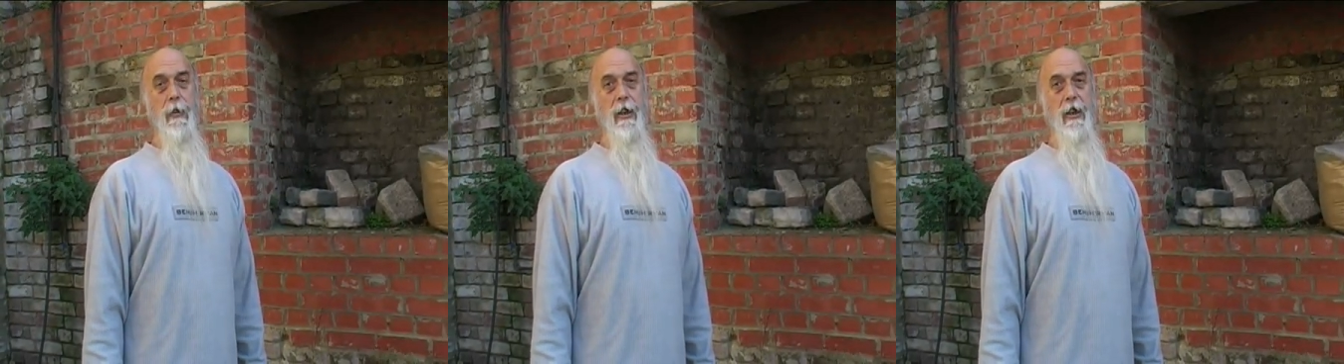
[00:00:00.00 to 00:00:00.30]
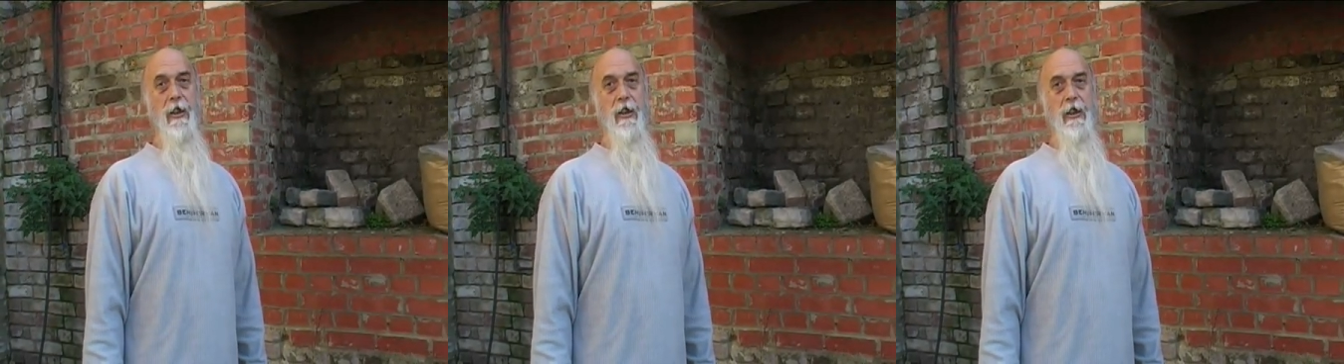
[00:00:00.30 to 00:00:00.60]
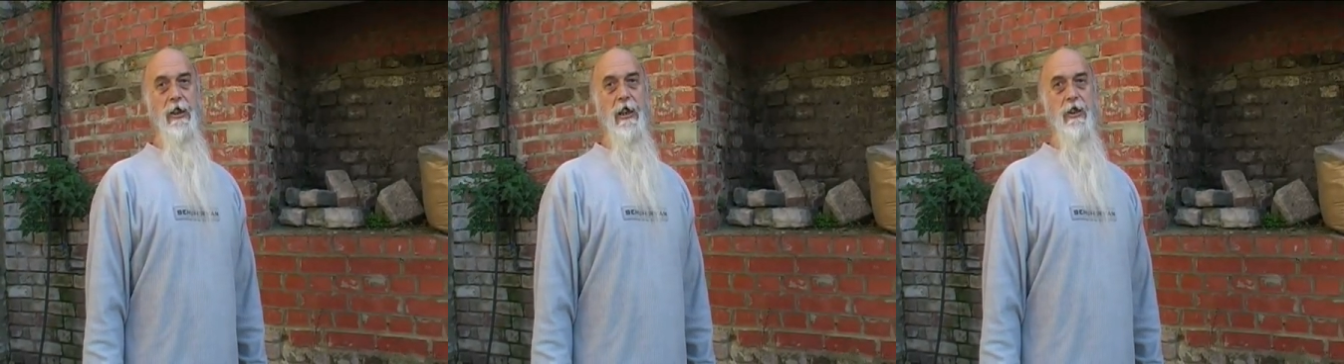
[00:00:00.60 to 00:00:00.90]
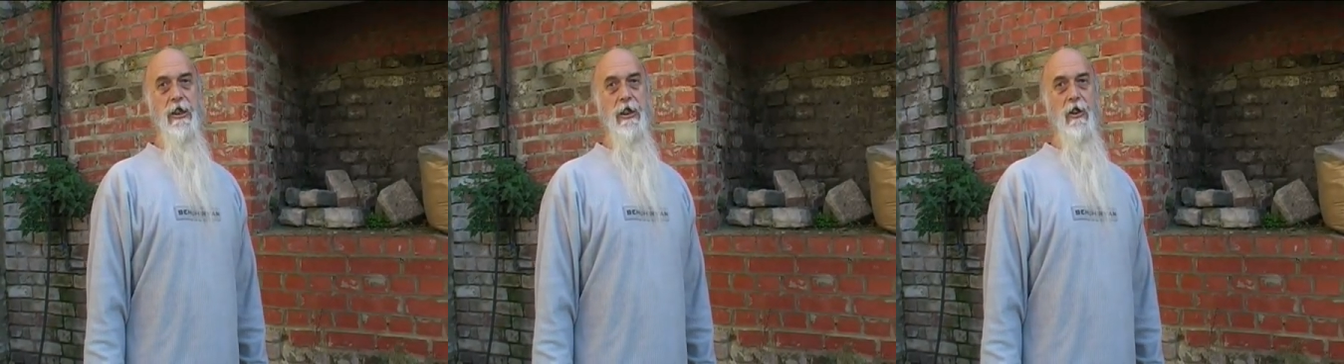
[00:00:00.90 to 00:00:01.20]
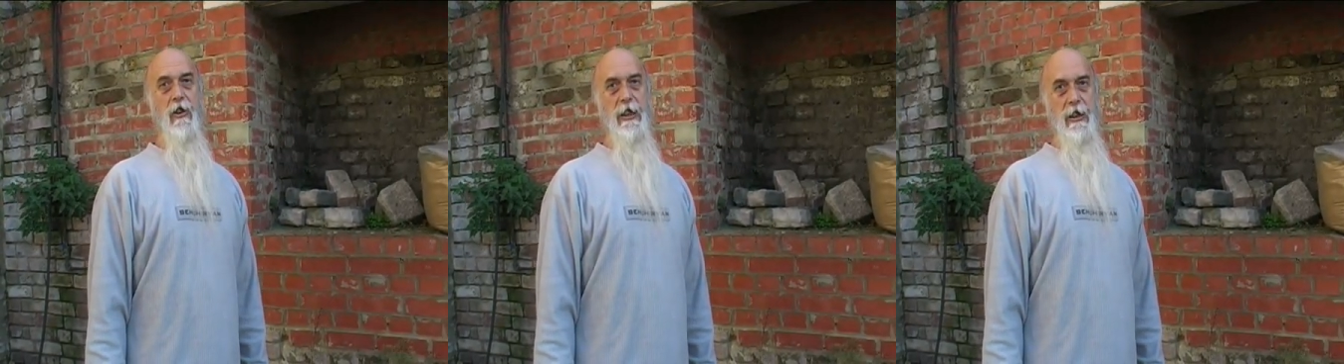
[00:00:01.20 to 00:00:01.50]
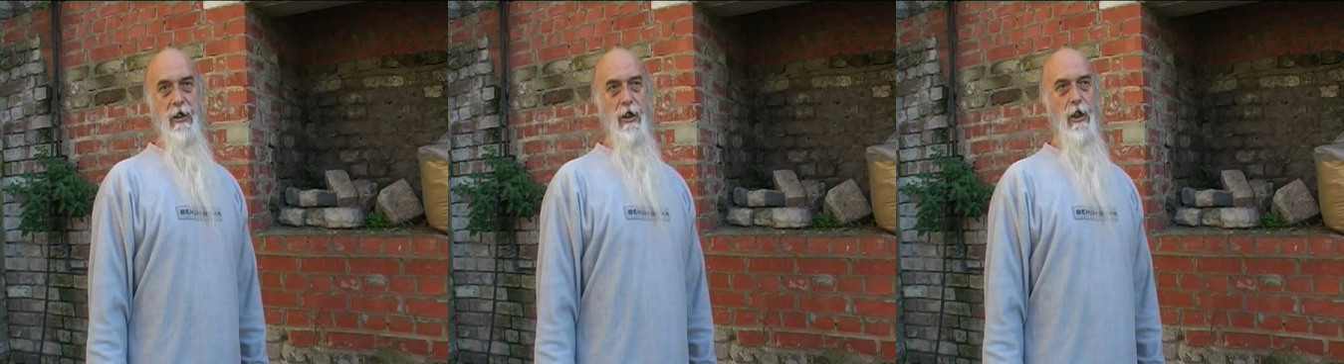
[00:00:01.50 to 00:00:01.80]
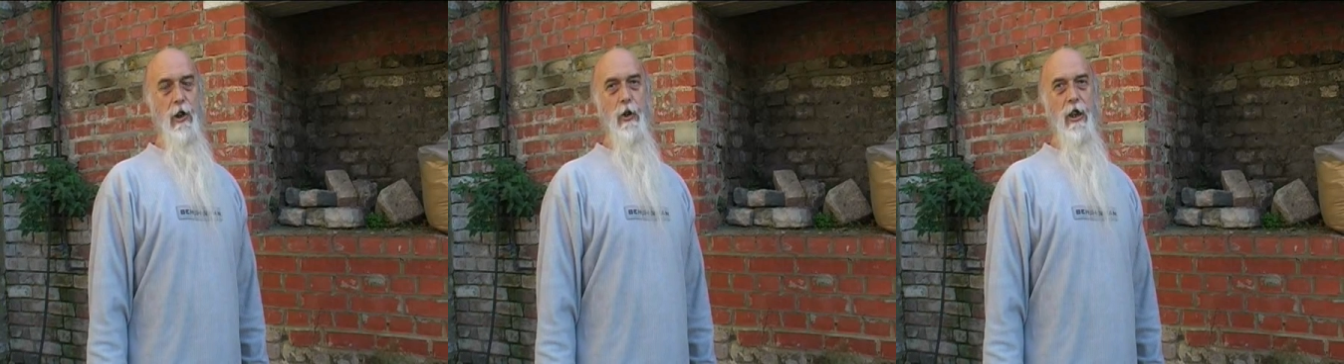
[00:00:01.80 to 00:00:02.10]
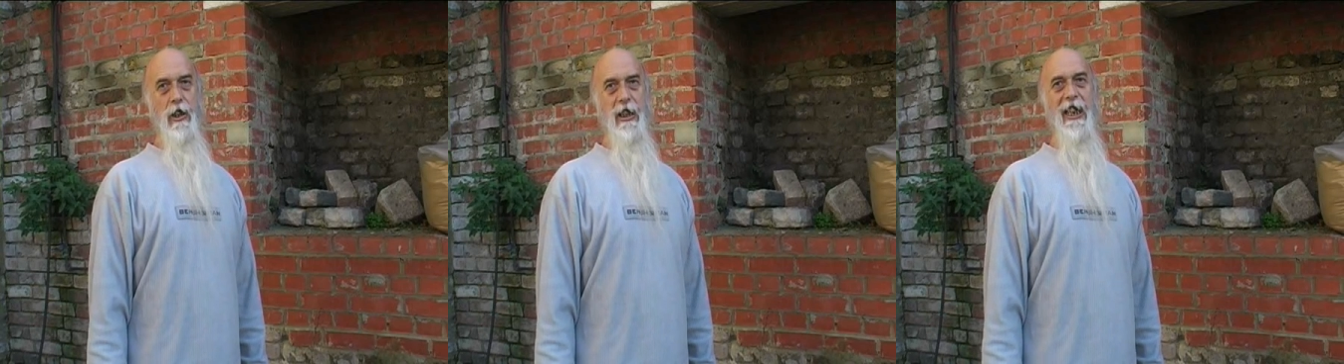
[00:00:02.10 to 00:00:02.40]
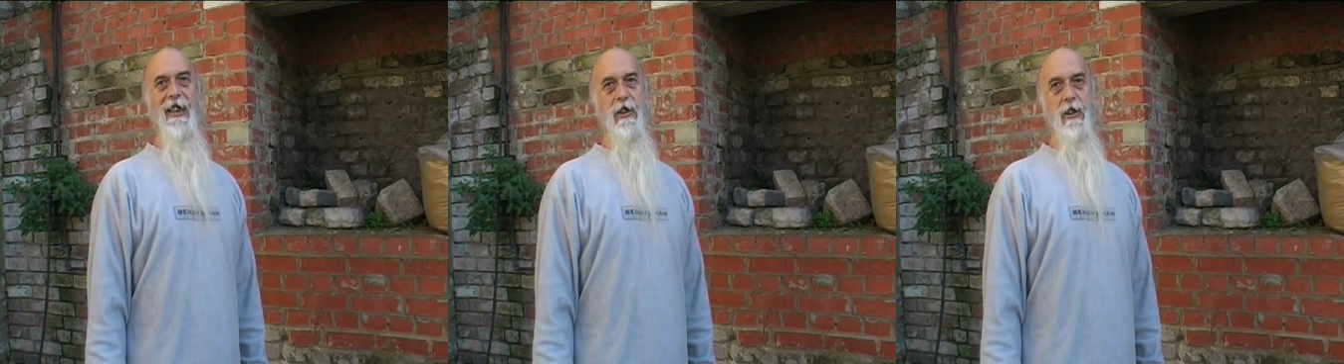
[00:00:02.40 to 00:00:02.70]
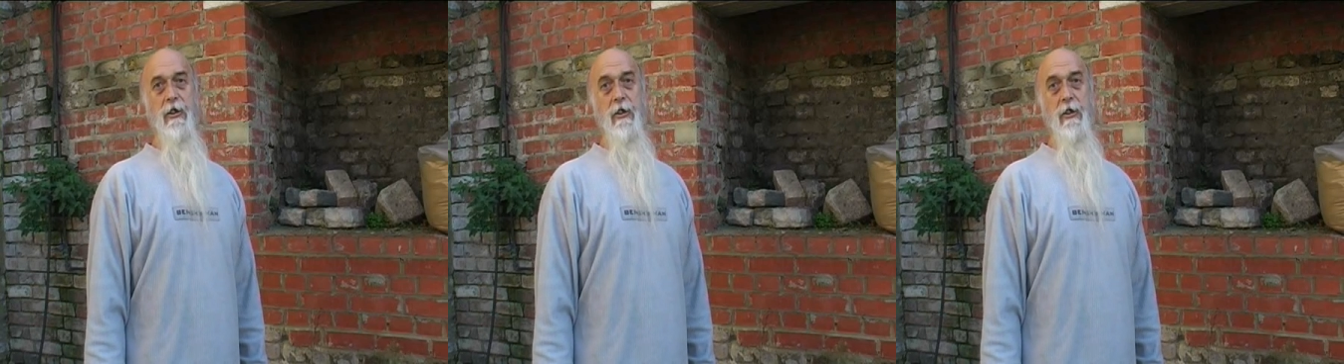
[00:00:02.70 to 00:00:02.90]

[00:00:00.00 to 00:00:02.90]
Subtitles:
The judge decided that Lou had nicked